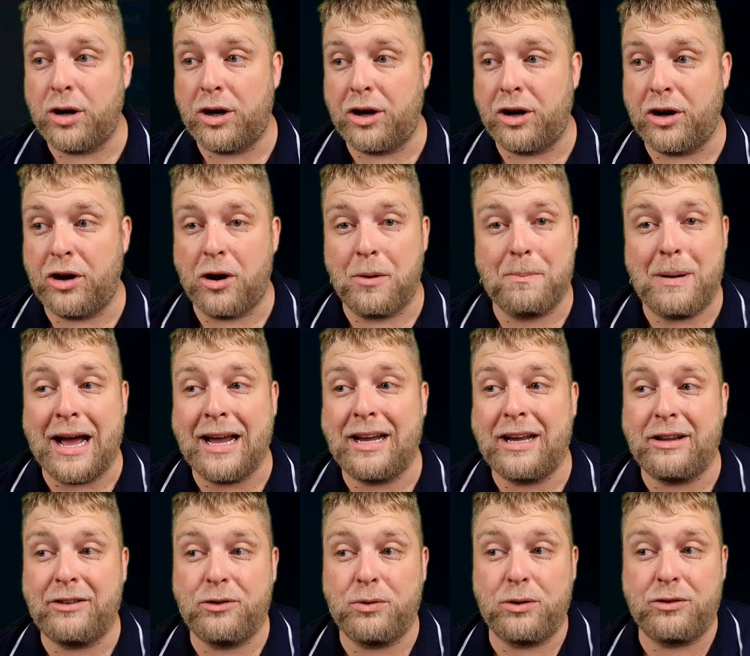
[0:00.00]
going to go back
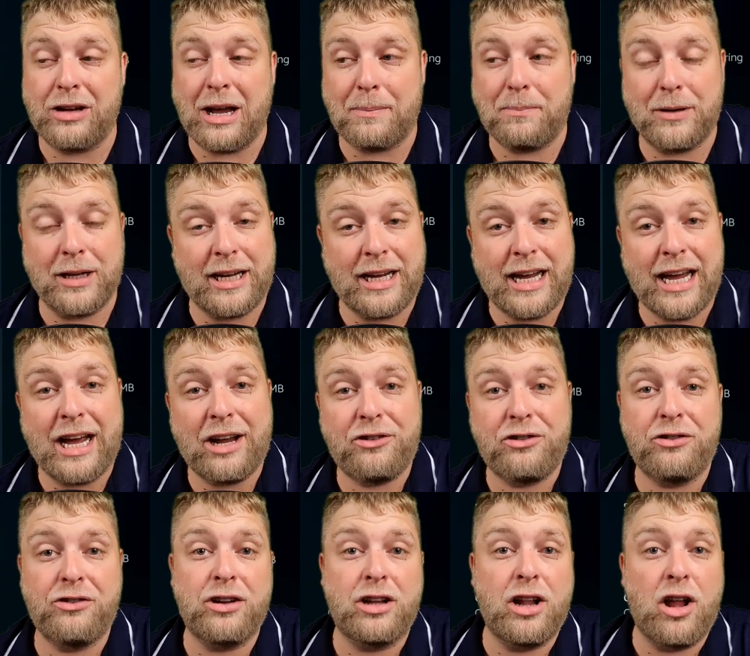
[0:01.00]
into his
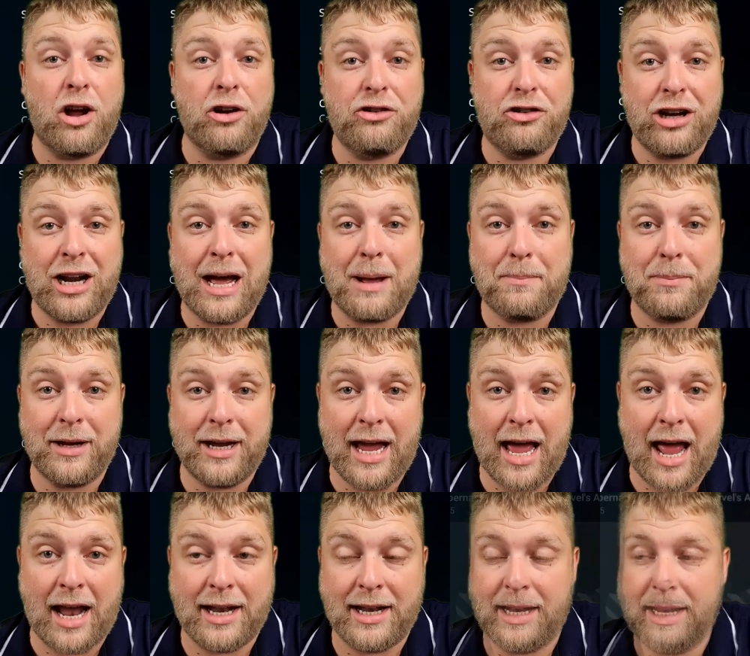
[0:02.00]
applications and launch an app
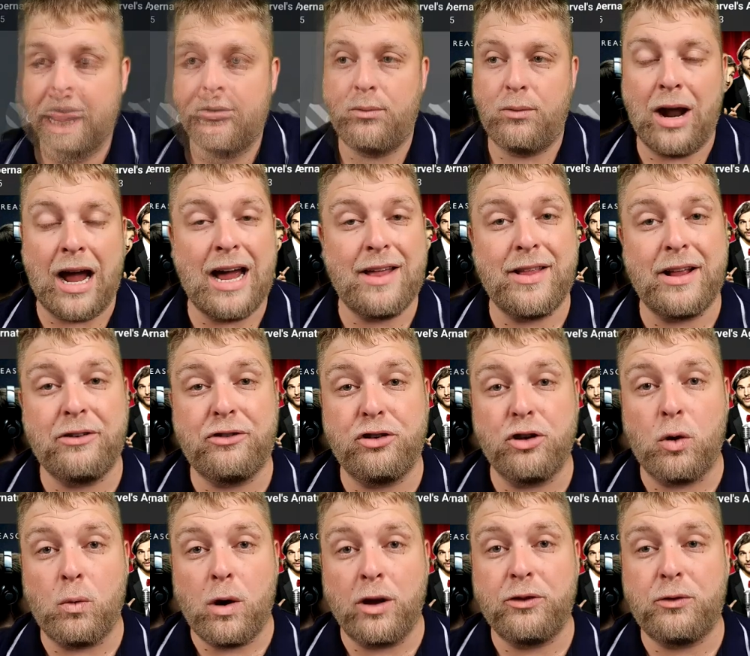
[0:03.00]
again. Right then,
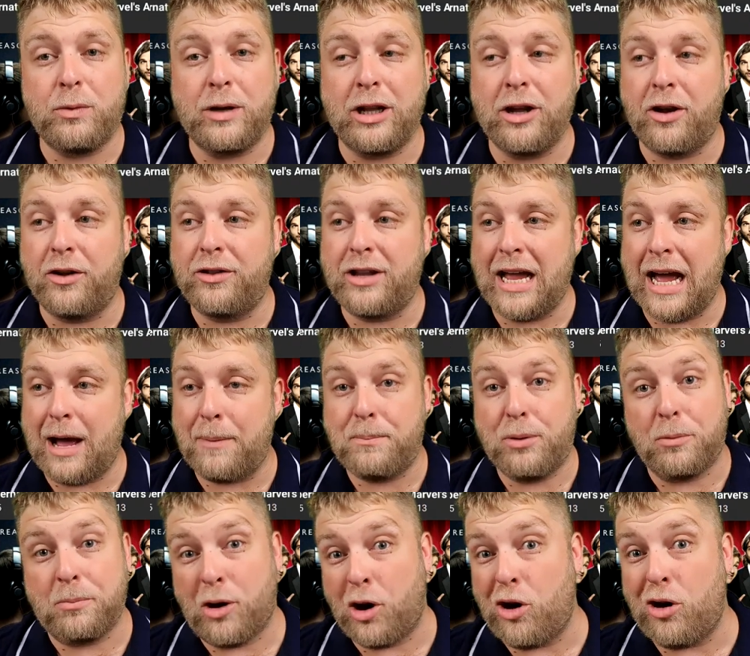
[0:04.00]
so once we load the app
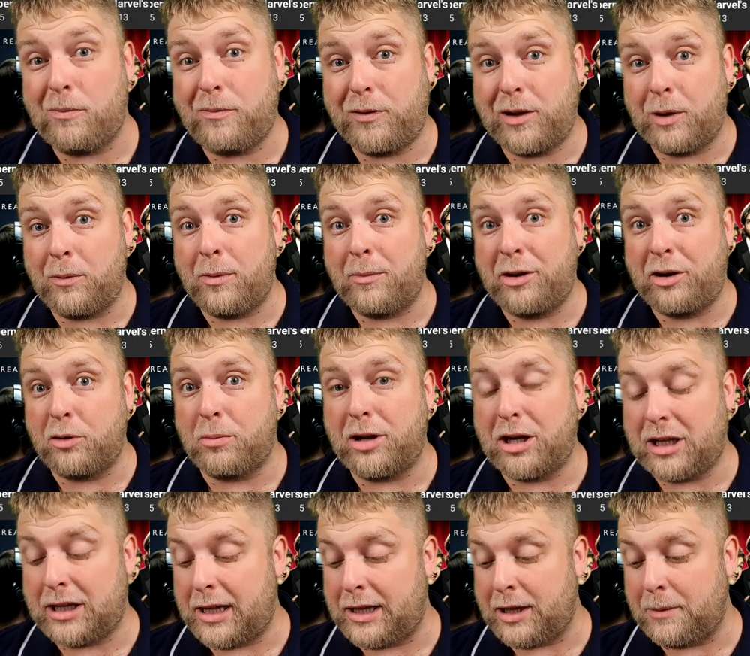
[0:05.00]
up, hopefully when we double
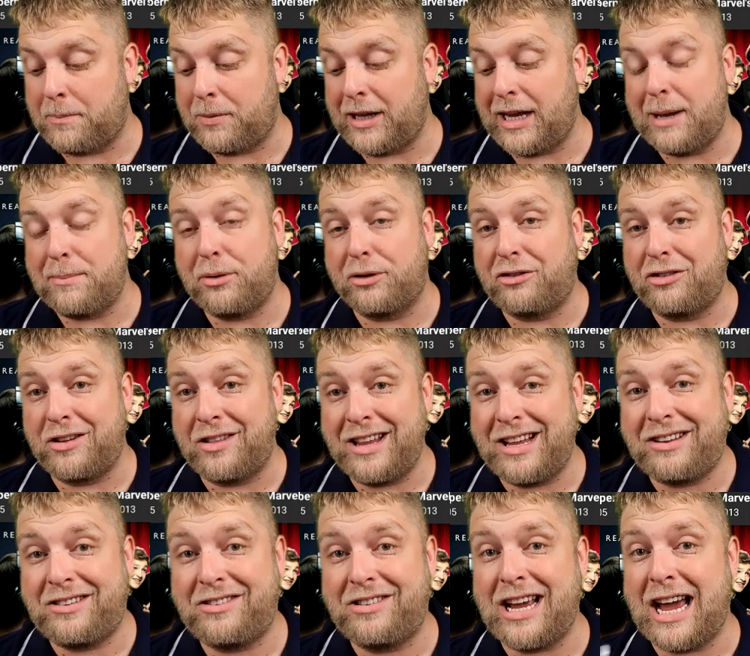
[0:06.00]
click the play button
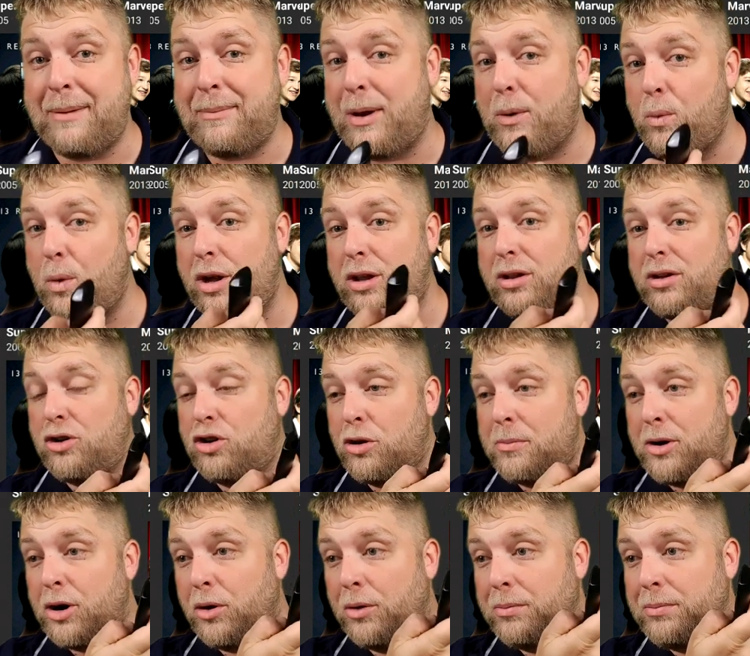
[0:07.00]
this time, it will
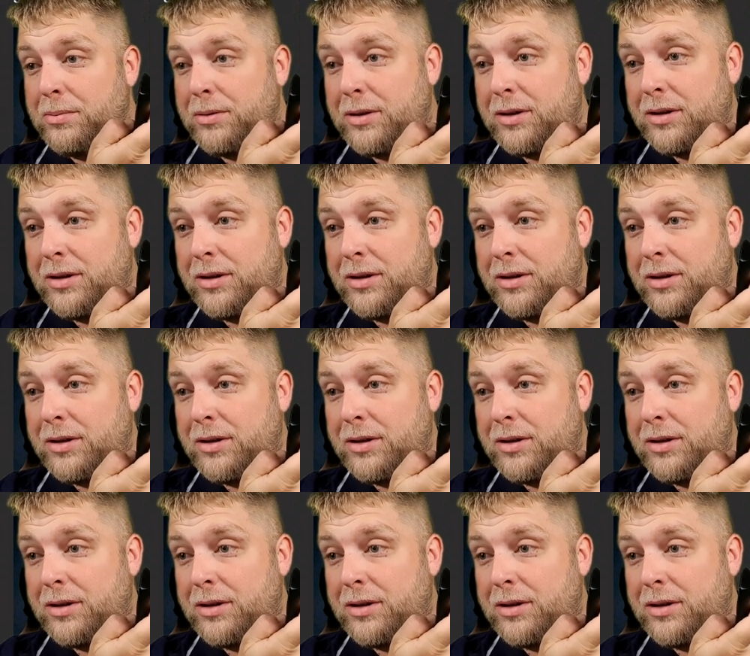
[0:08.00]
come up.